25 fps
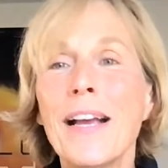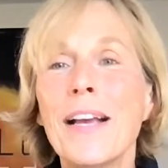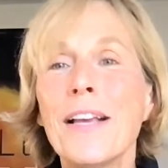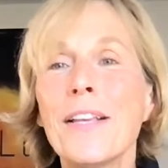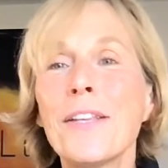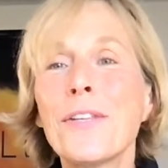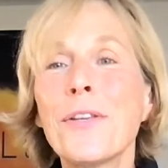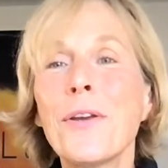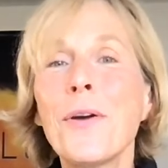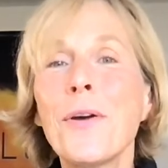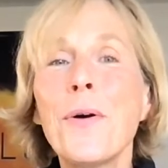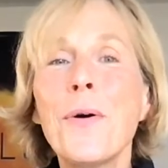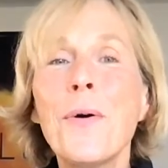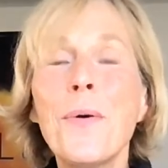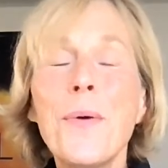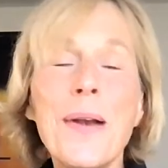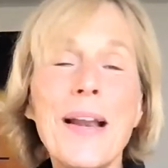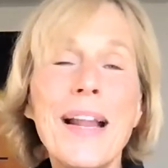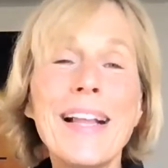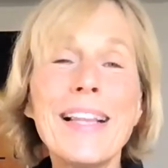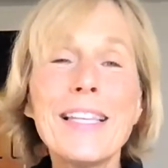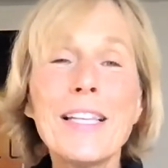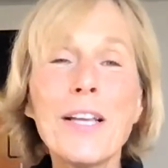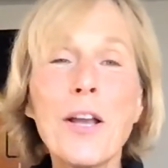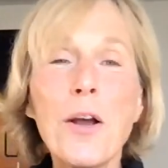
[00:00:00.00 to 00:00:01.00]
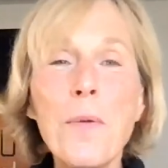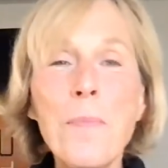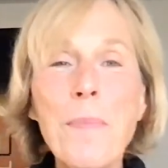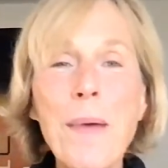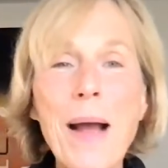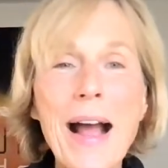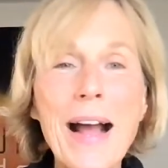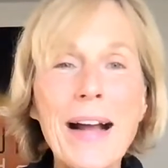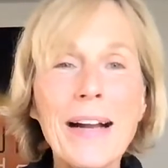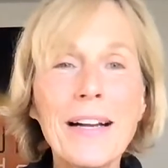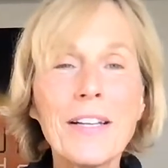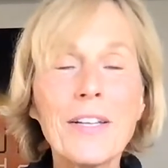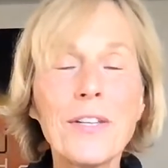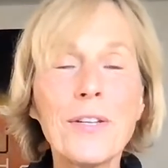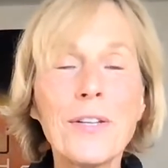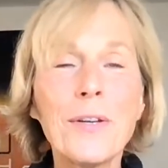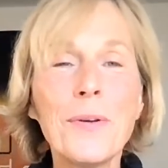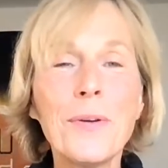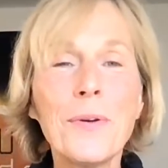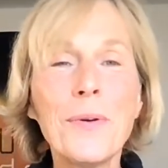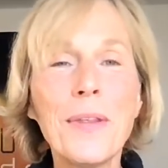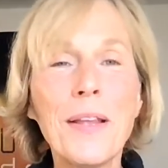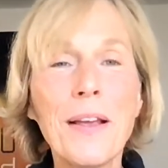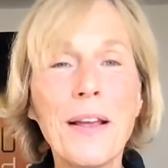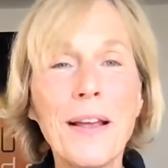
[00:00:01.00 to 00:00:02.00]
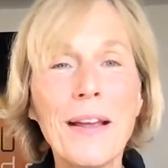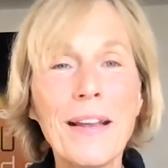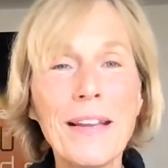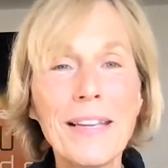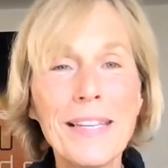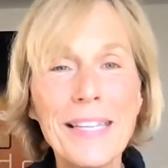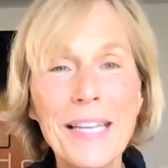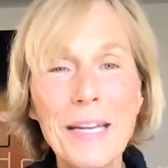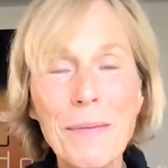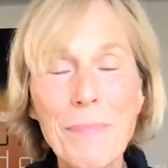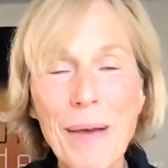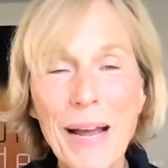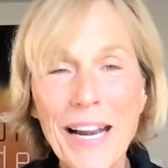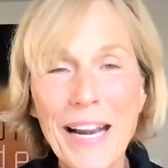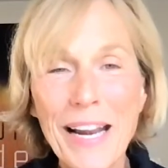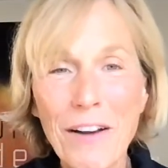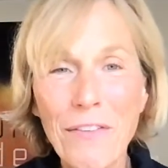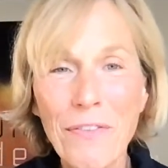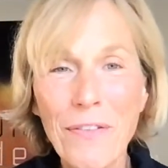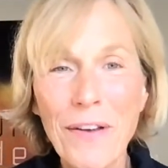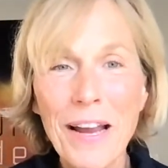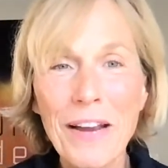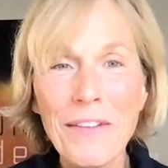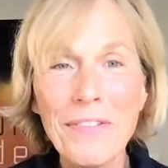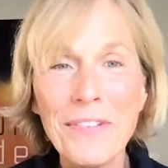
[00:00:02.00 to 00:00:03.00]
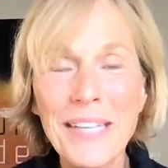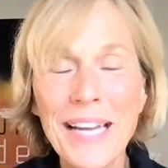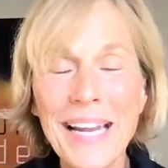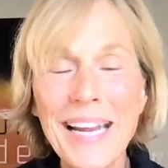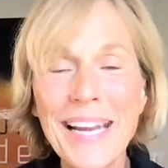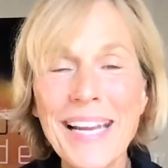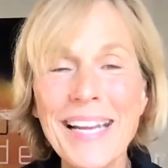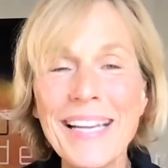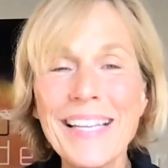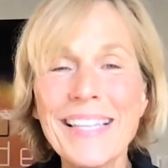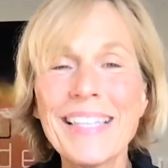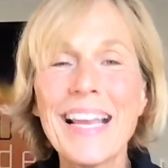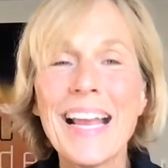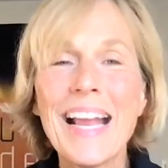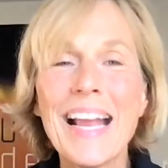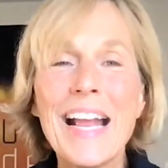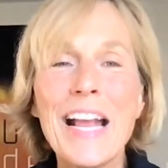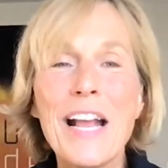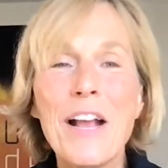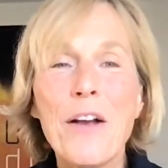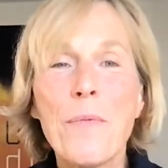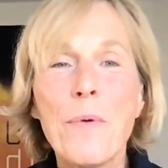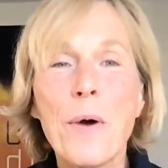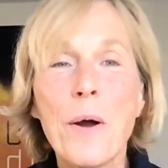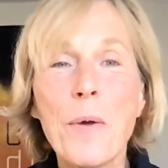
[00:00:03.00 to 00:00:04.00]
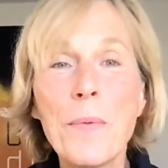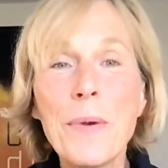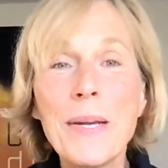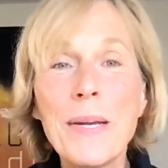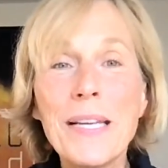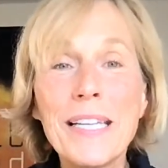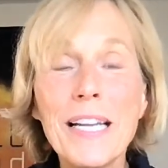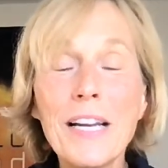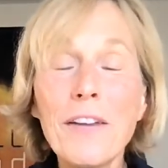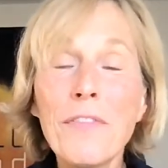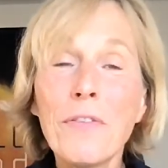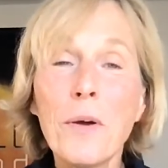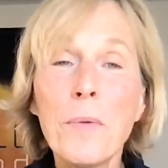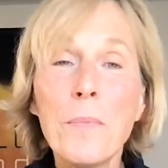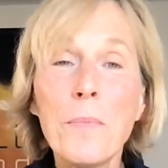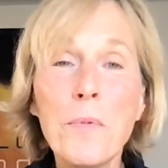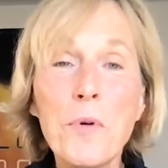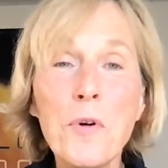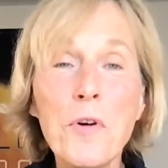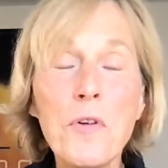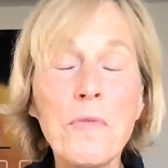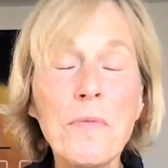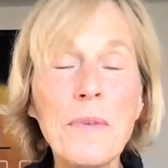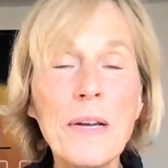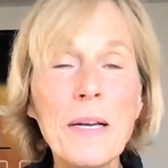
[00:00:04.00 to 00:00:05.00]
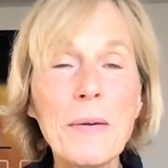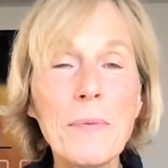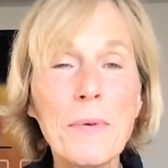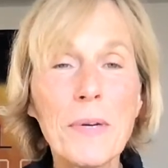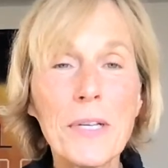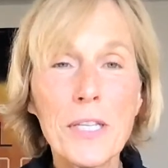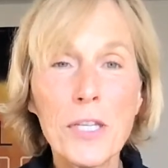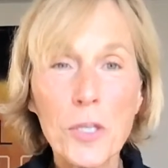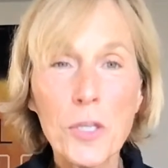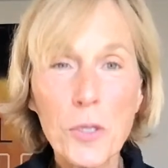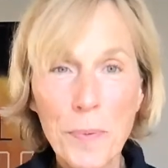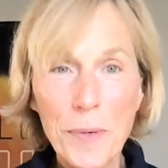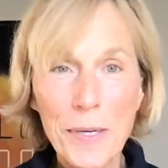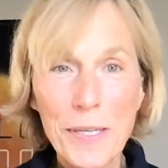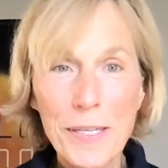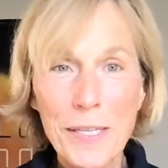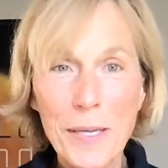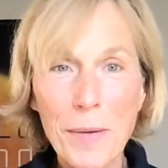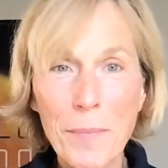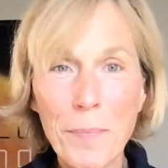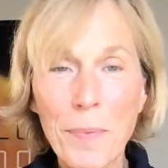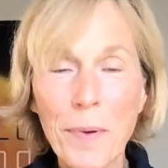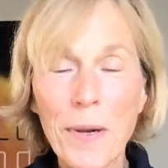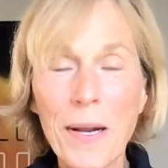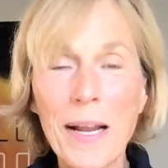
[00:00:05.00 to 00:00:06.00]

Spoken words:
So let's go back to the See Better in 5 days. What we did for movement was super simple.